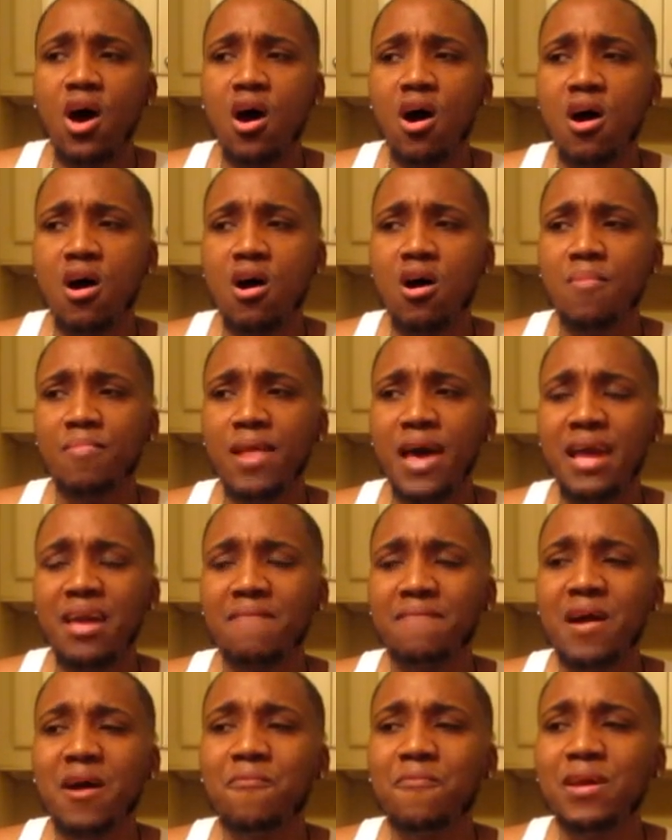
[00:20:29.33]
Um,
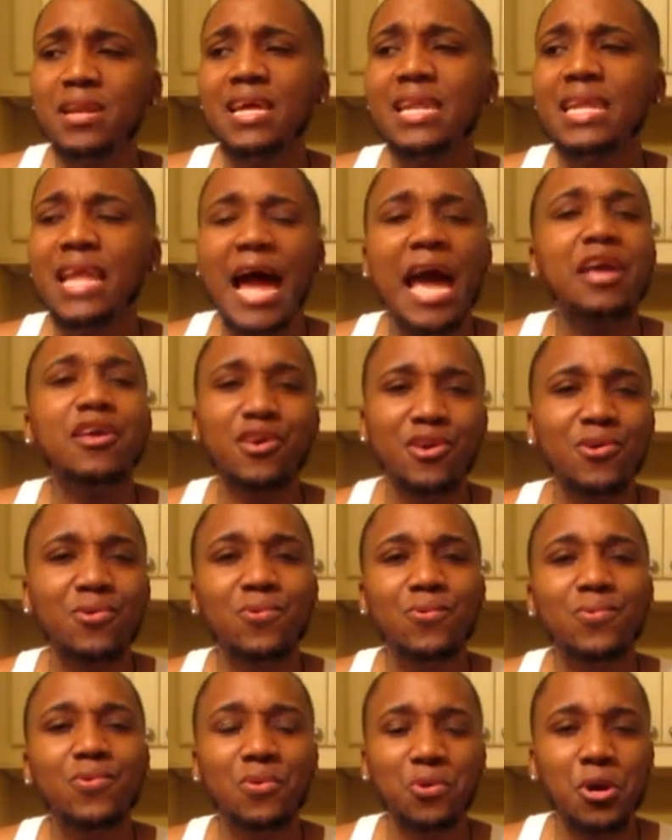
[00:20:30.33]
like, if I really like
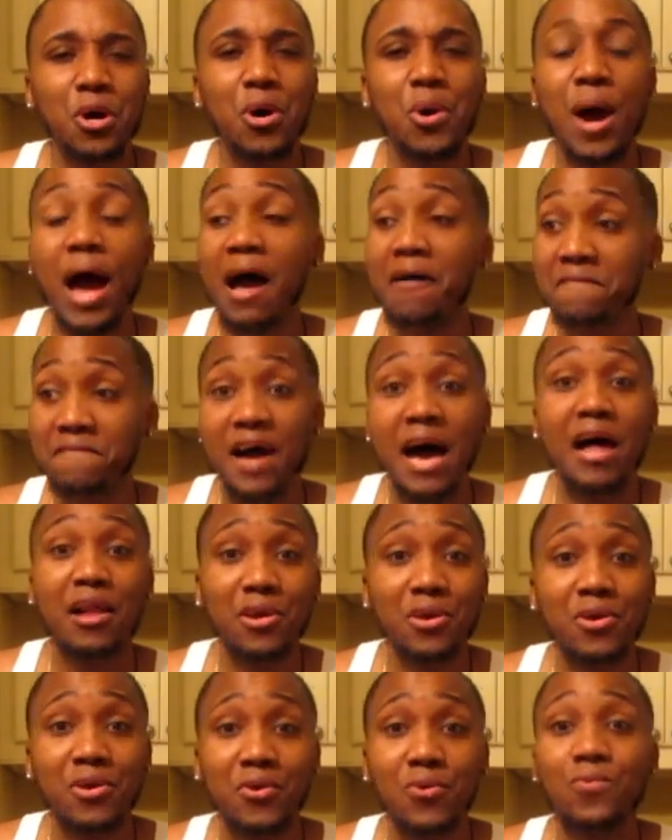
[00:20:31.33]
you, you know, I
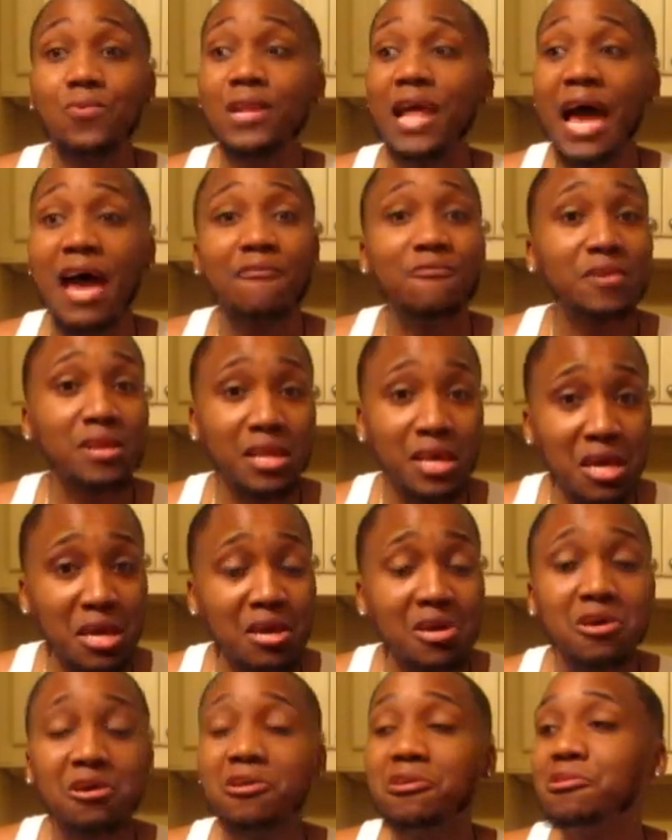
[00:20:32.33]
follow you. Live with uh,
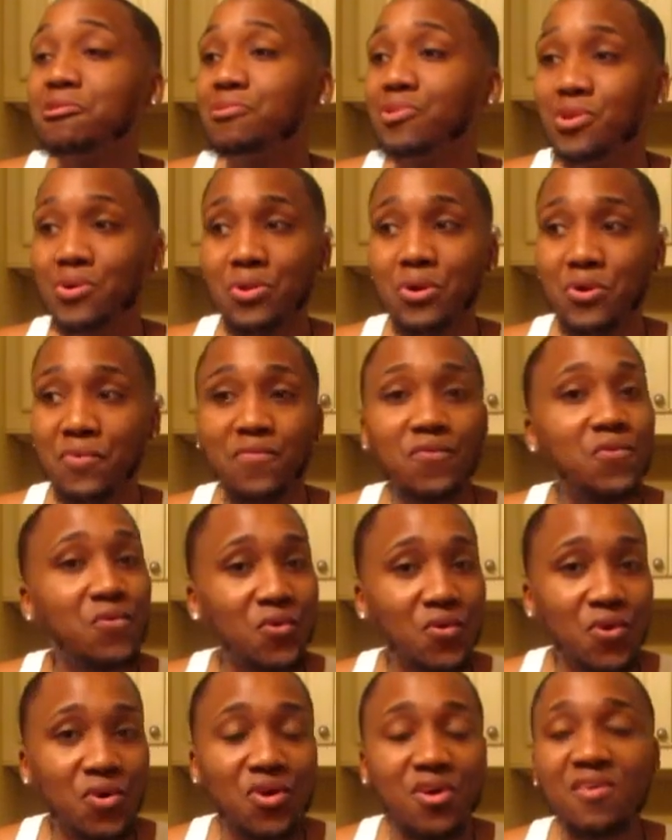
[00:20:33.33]
Leah, you know, of
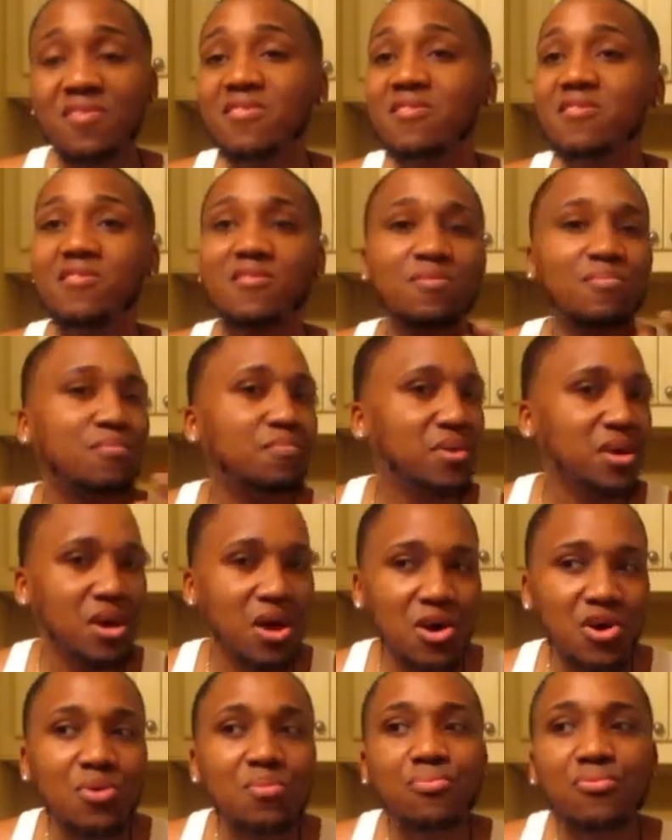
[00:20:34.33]
course.
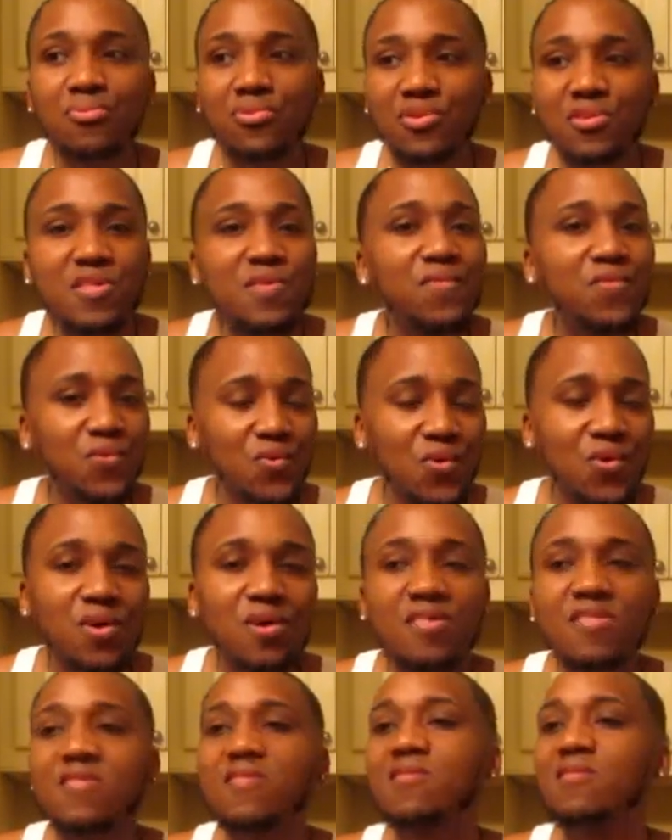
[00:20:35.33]
Bianca Brooks, of
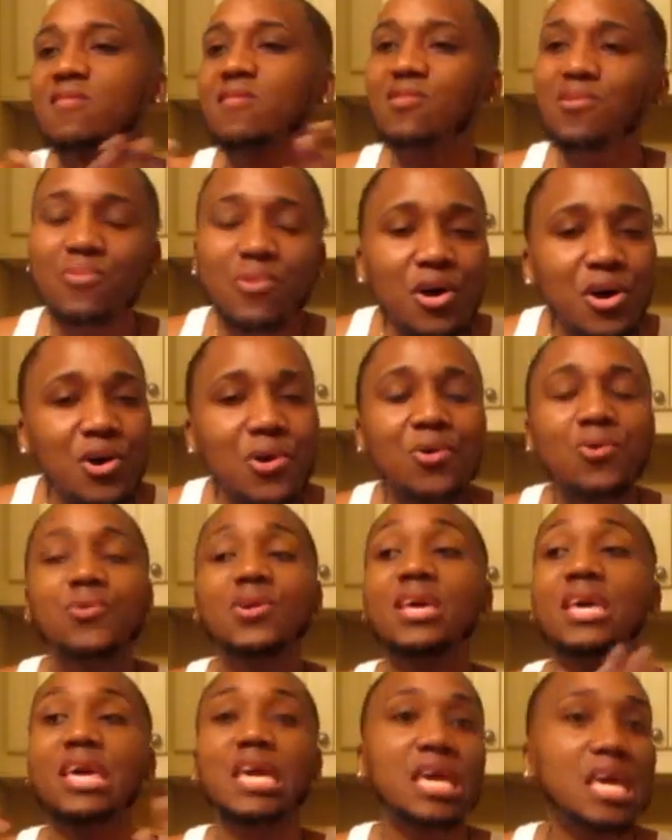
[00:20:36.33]
course. You
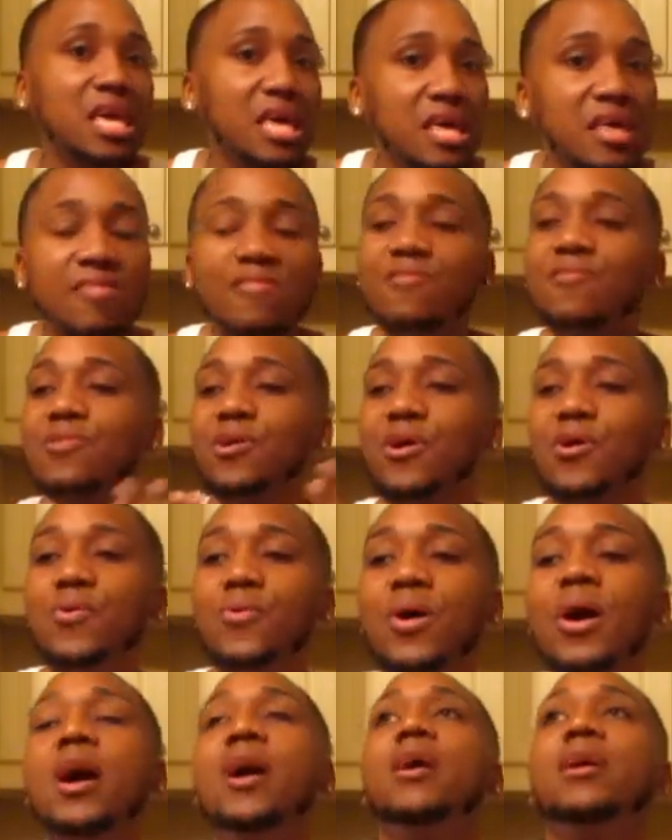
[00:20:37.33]
know, gigs, you
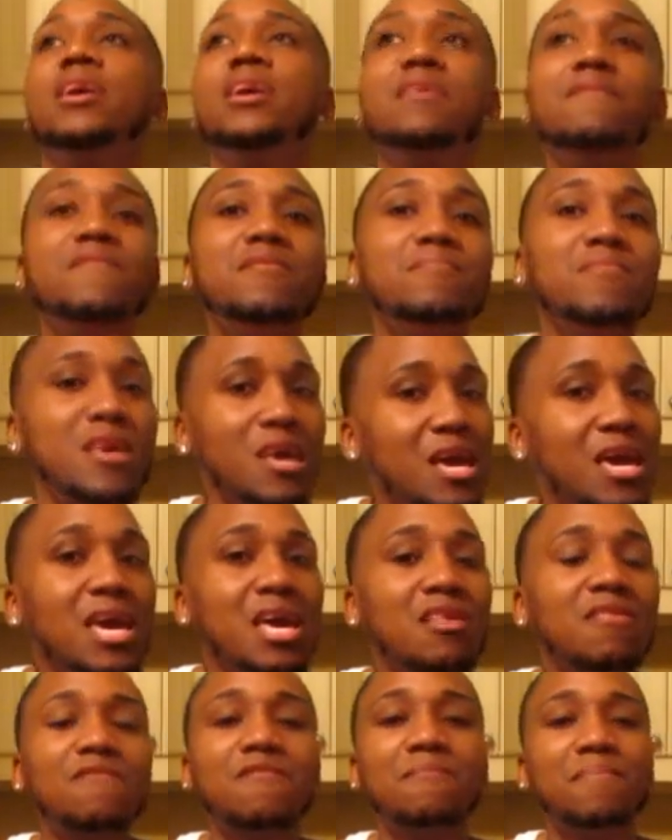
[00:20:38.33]
know. Even
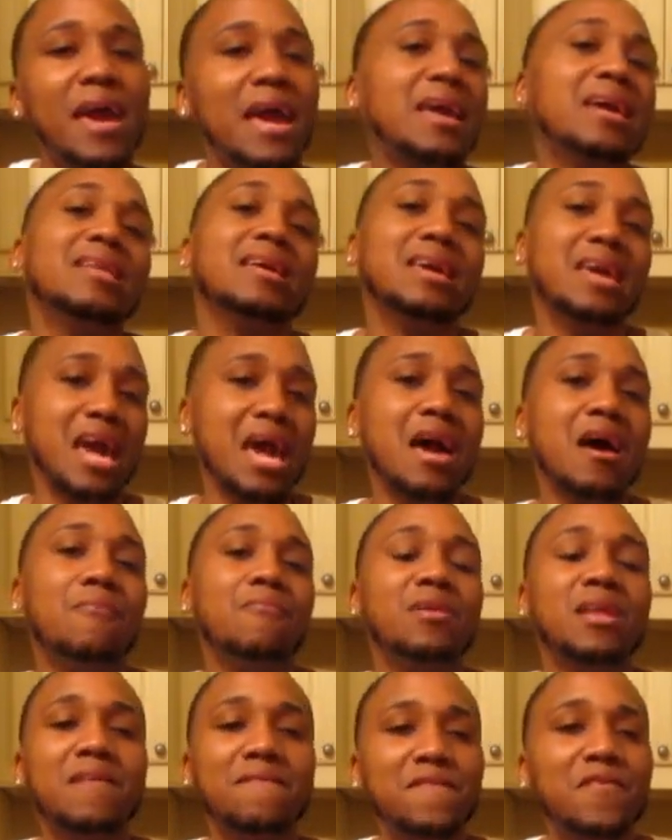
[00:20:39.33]
gigs from back in the
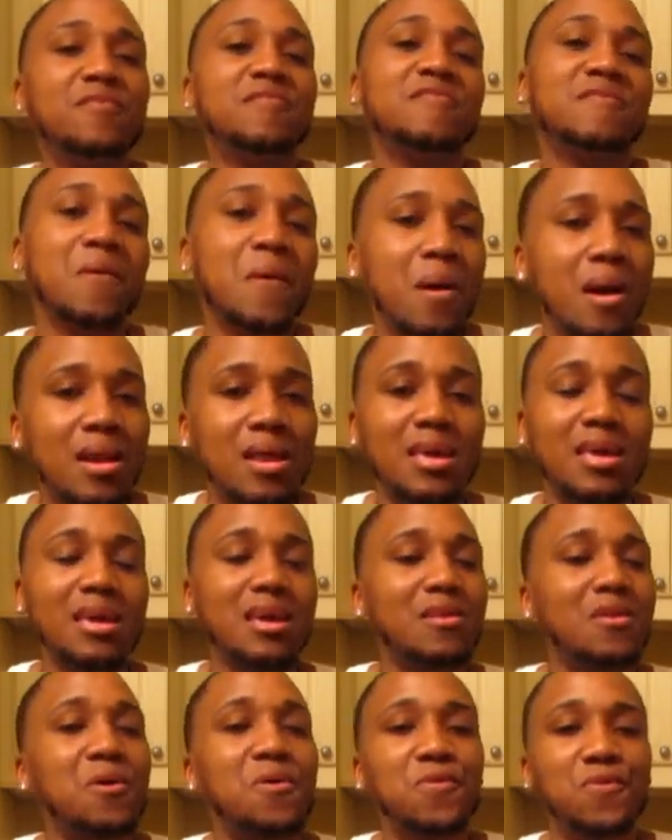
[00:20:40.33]
gap when I first started
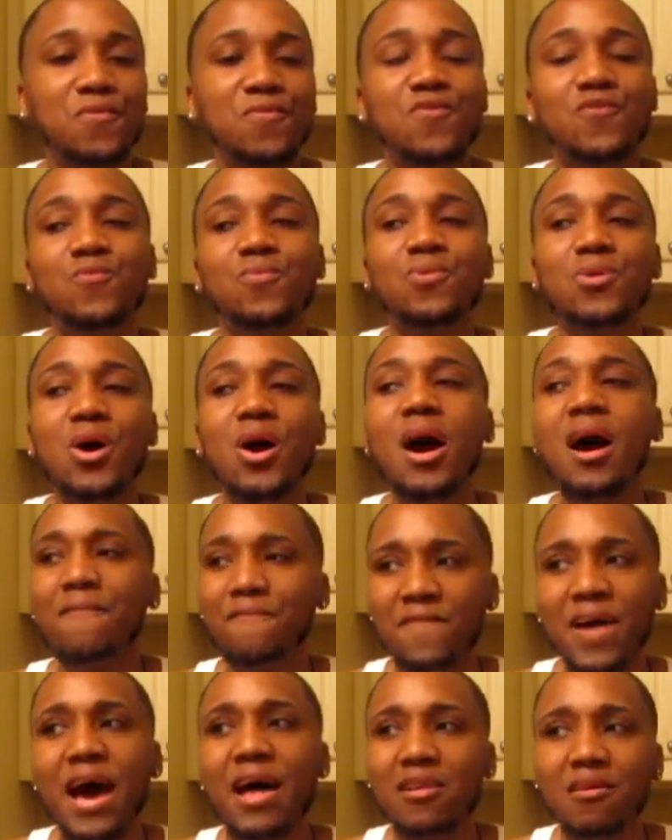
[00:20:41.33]
getting on YouTube. You know,
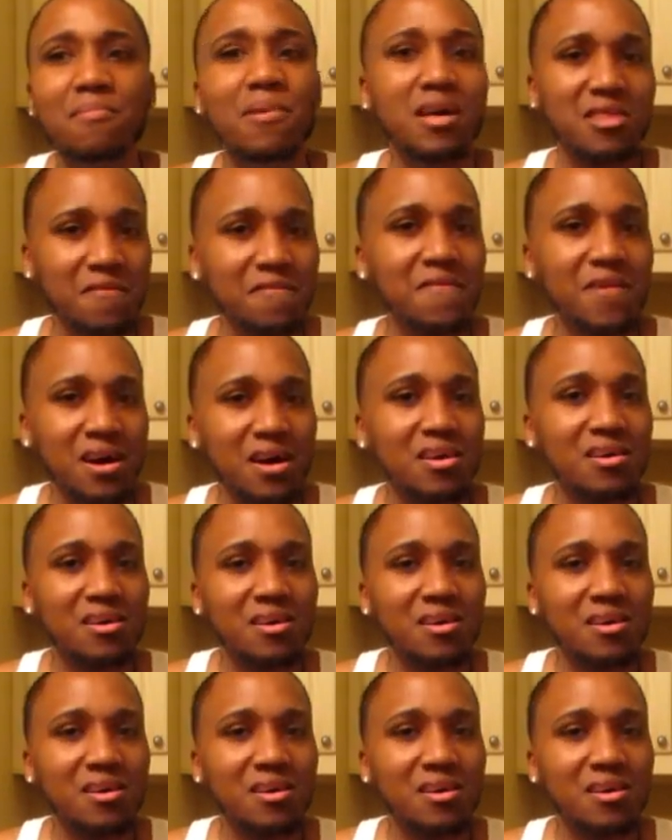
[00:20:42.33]
I follow